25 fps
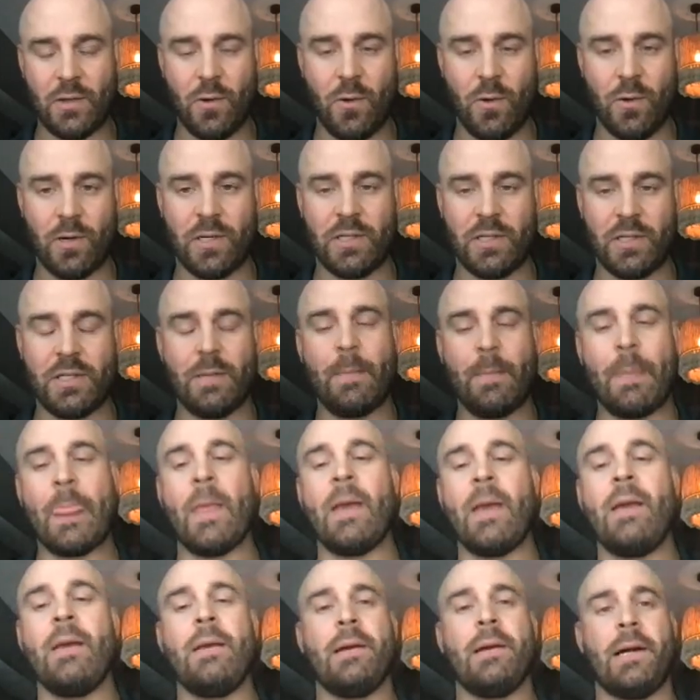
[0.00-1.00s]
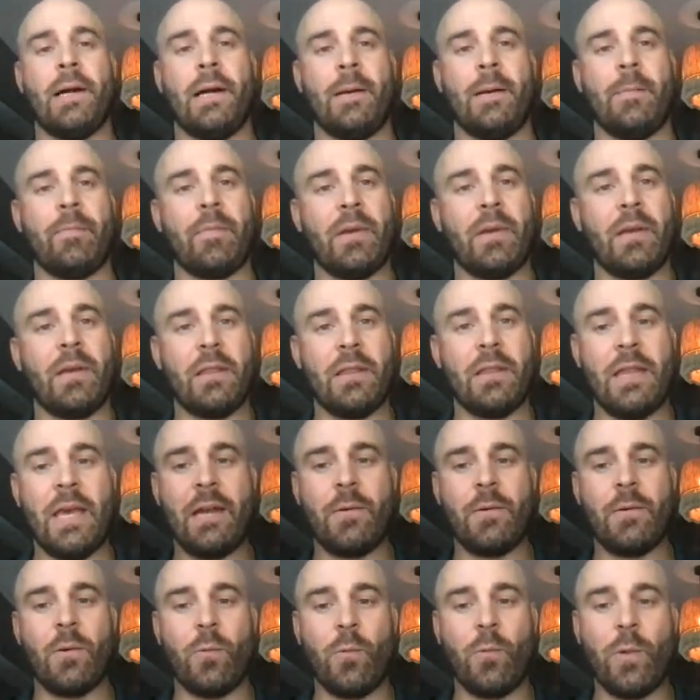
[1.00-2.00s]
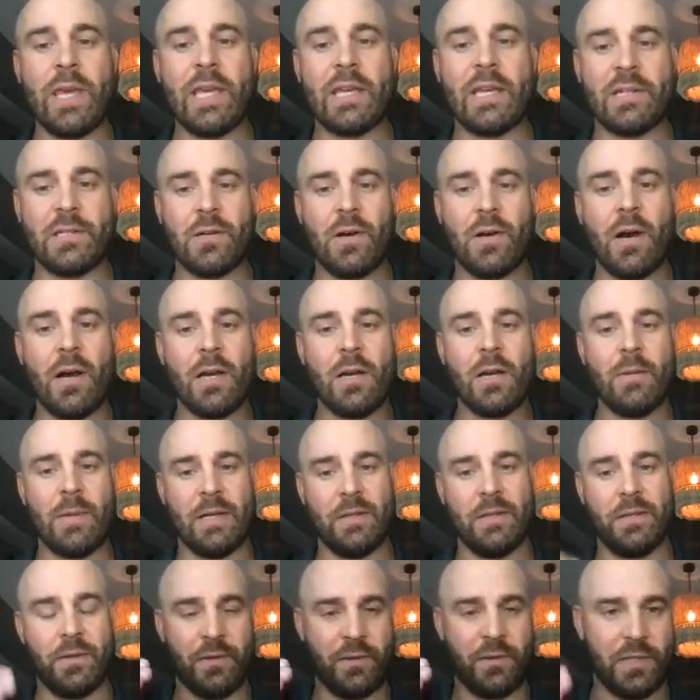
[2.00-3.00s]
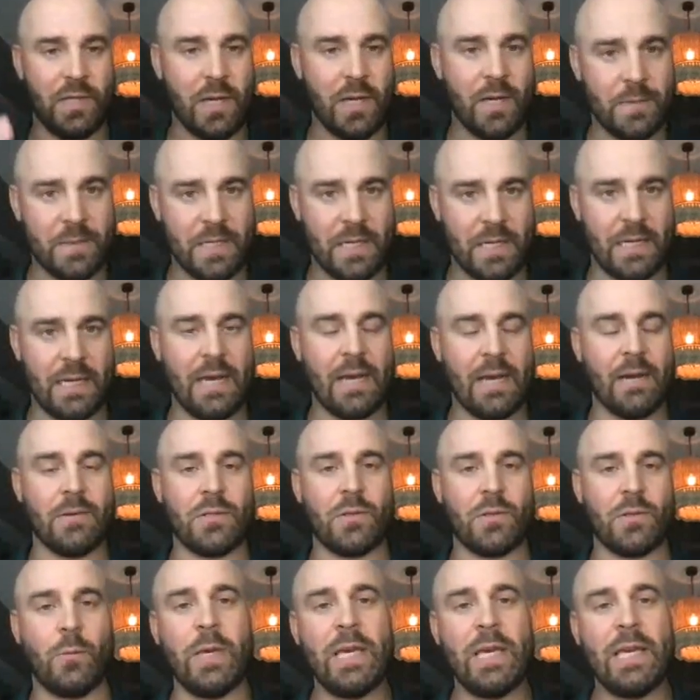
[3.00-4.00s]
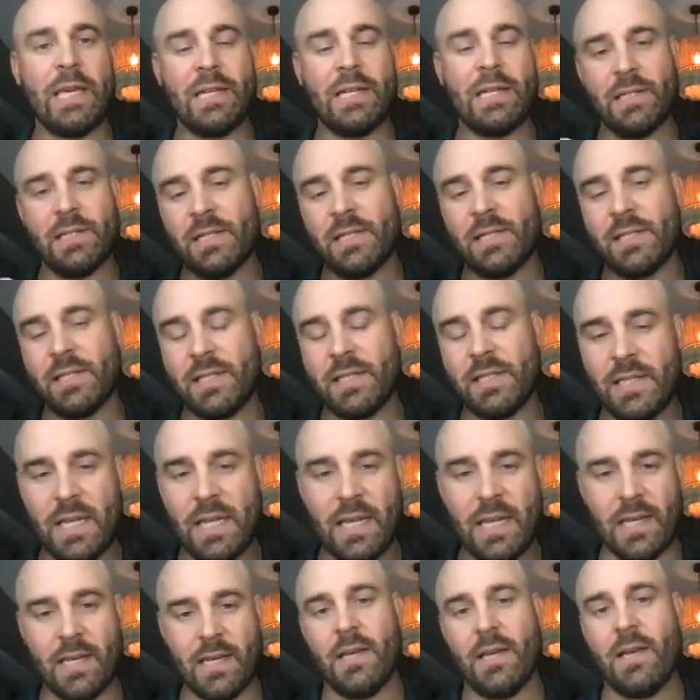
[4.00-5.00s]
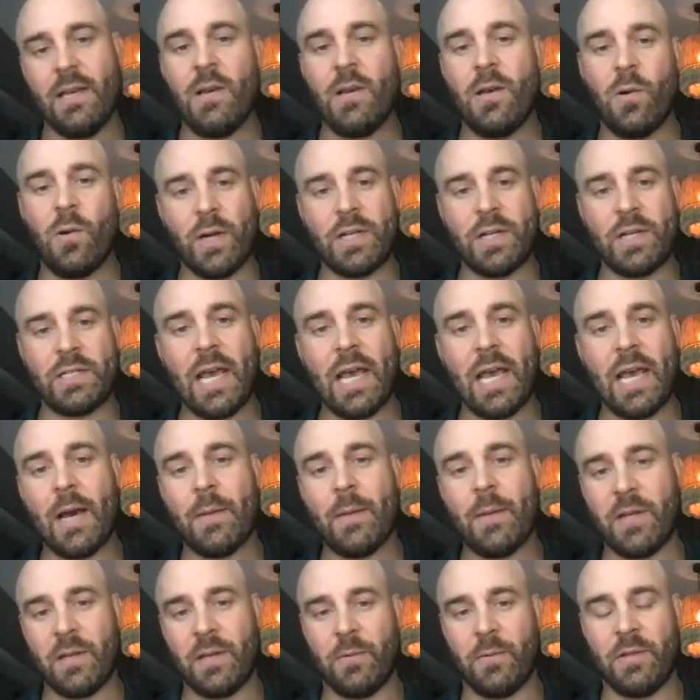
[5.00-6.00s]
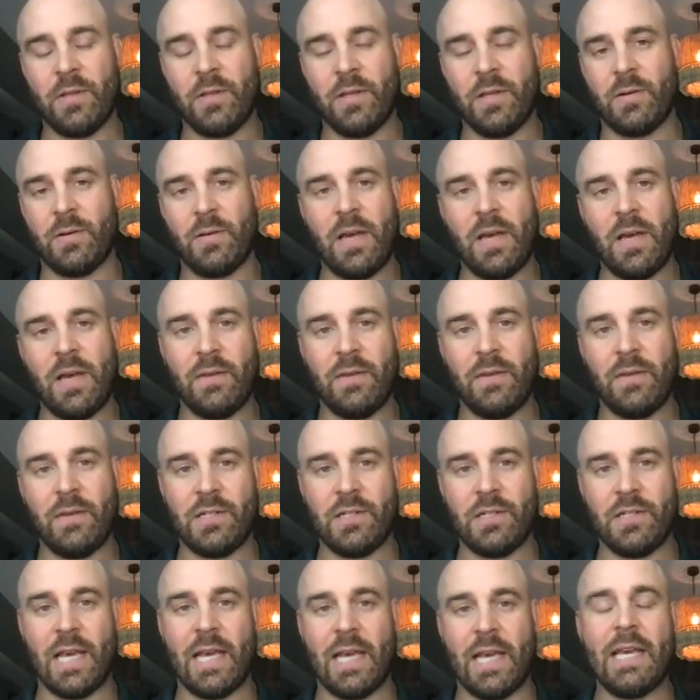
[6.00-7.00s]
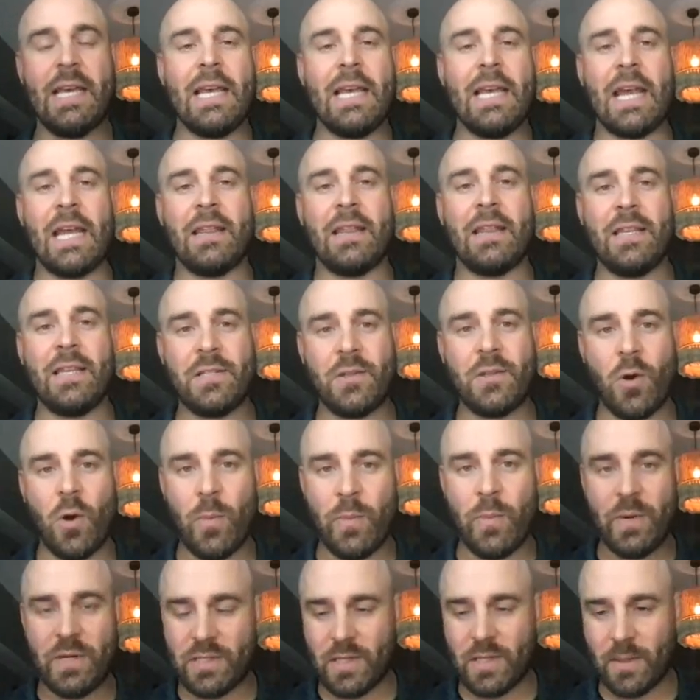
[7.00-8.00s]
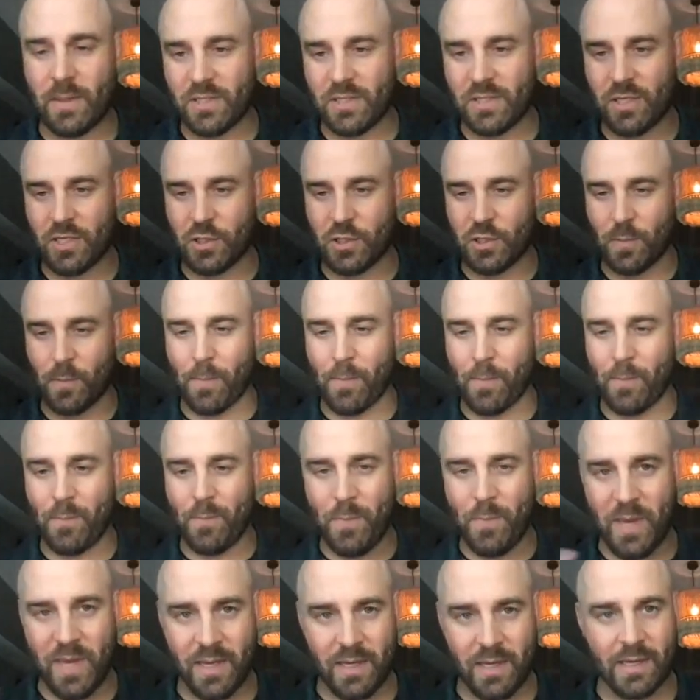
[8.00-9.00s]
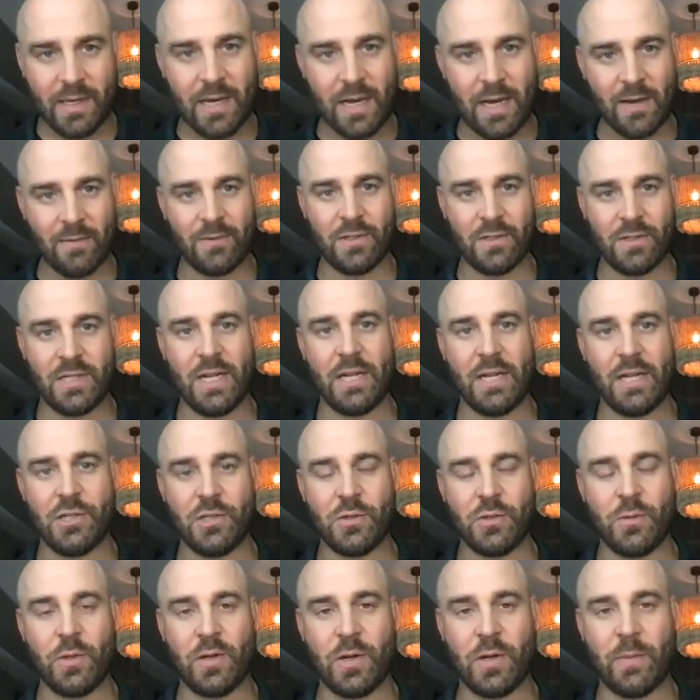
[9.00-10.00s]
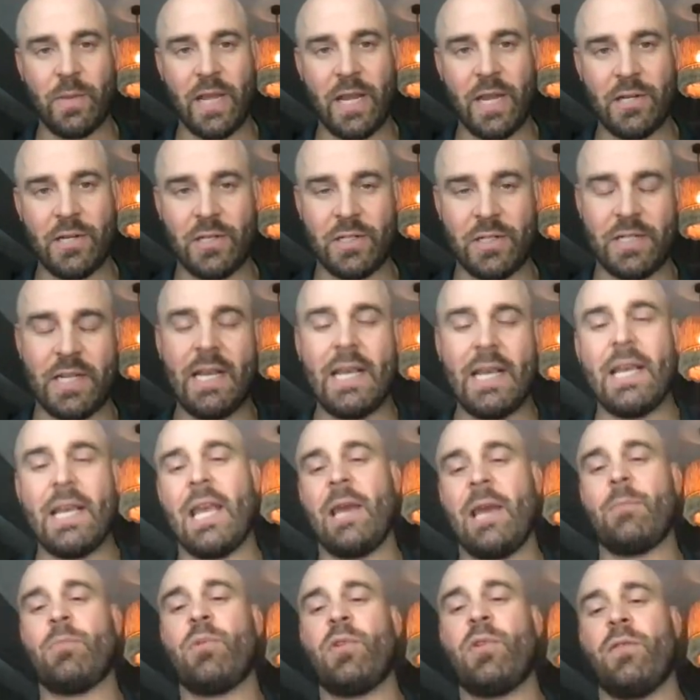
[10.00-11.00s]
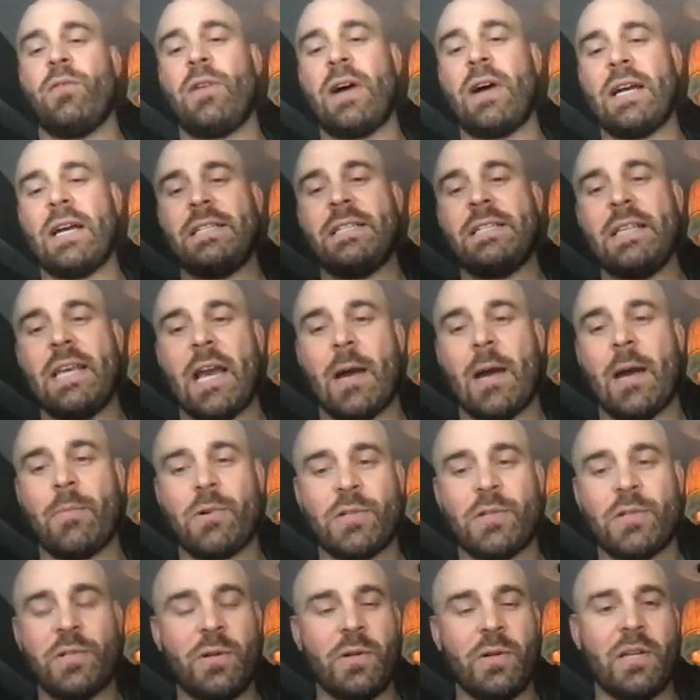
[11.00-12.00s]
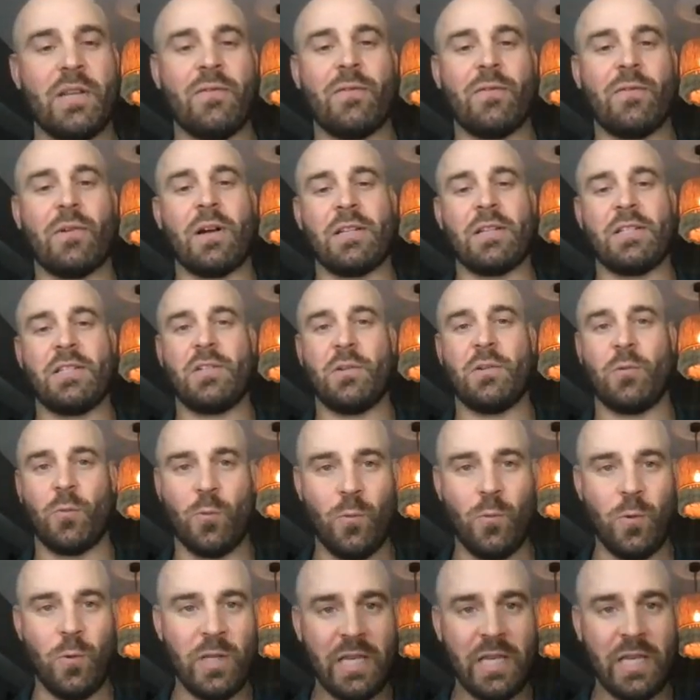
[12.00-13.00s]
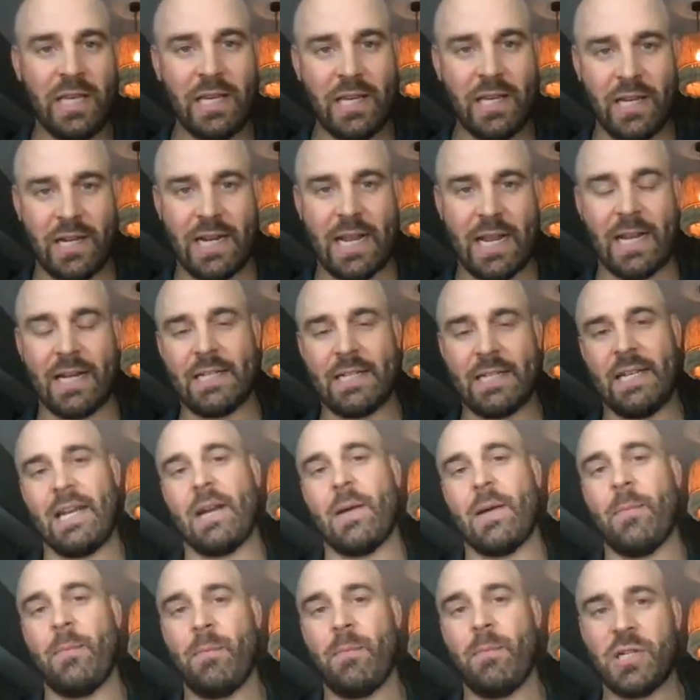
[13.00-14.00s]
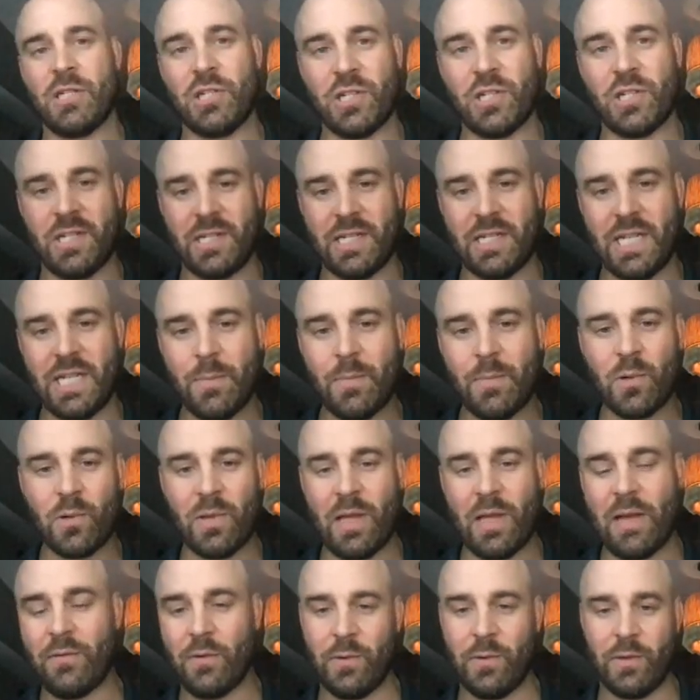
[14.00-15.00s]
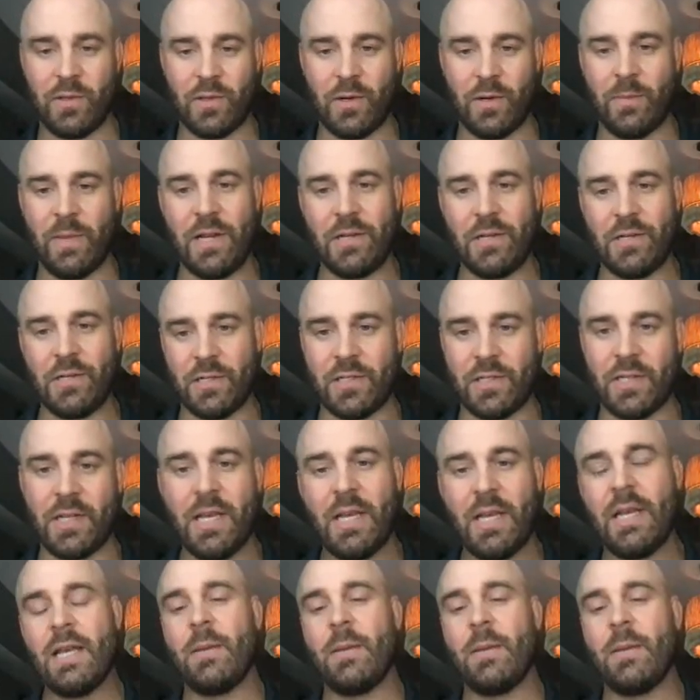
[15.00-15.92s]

scores. Then we can talk about those ups and downs. We can see what is happening within their life each day. And this opens up such big conversations with our patients and provides the opportunity for us to really connect at a much deeper level with our patients.